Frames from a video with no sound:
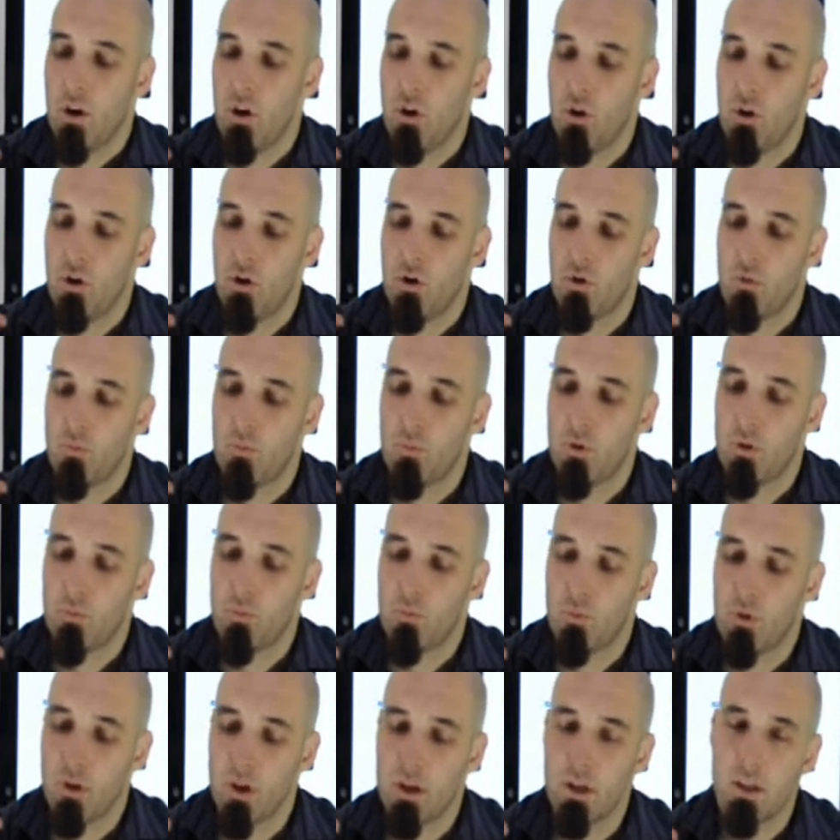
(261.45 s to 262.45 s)

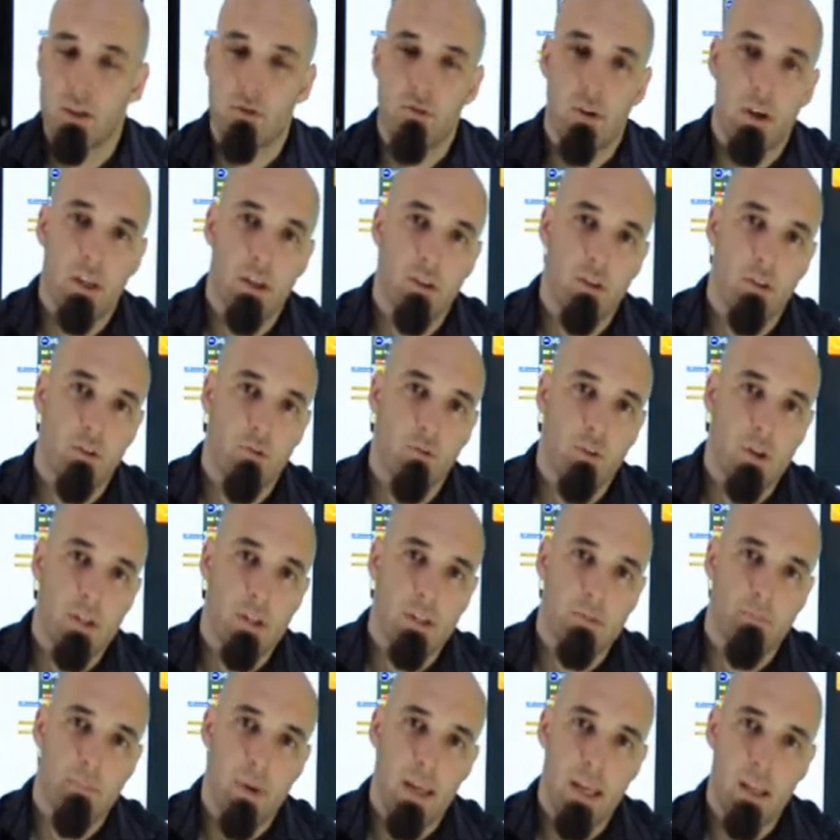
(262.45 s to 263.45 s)
What we're going to try to do
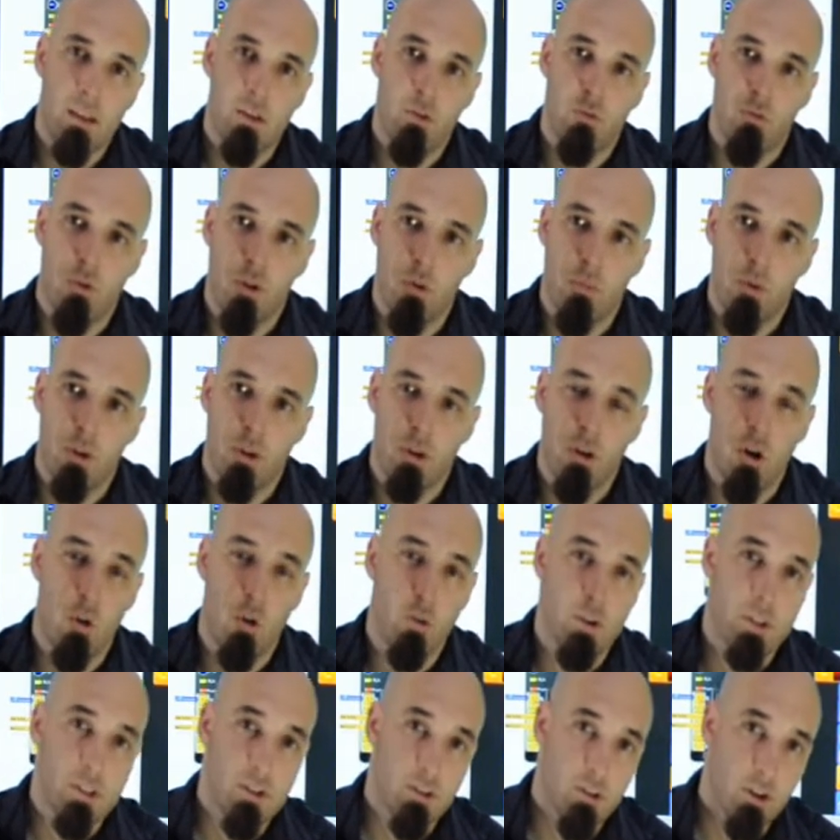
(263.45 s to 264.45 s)
is make the robot
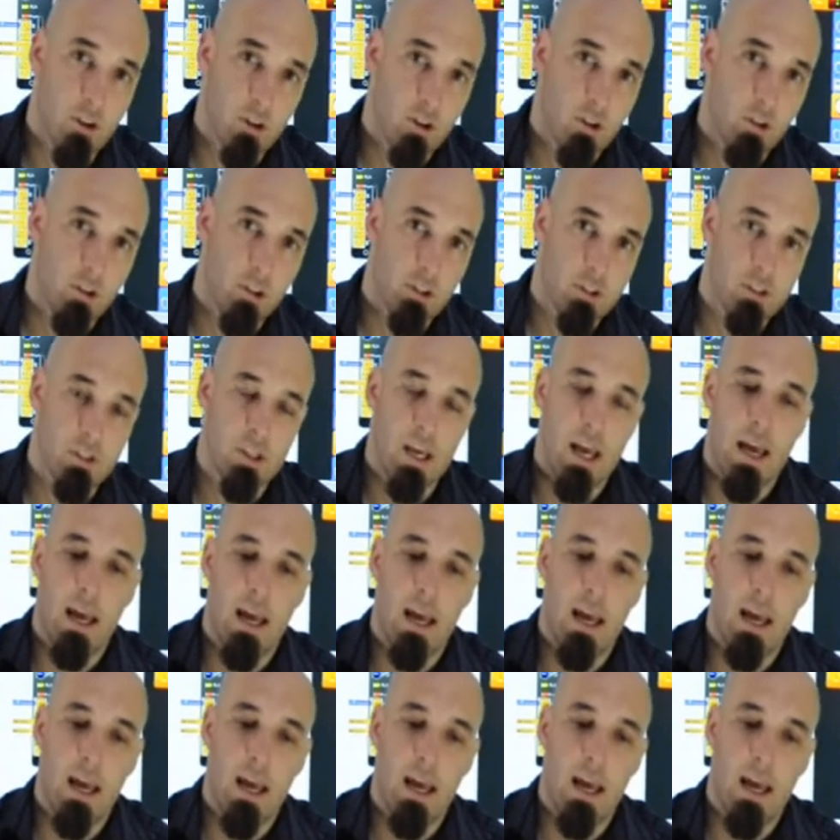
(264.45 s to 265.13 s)
go in circles